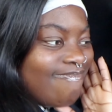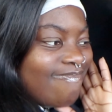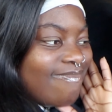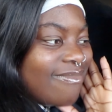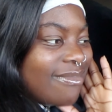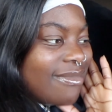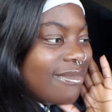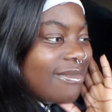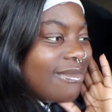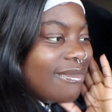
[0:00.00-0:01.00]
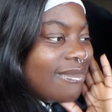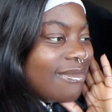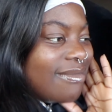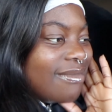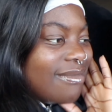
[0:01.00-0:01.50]

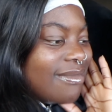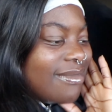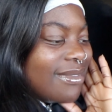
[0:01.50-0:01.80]
Nothing is said.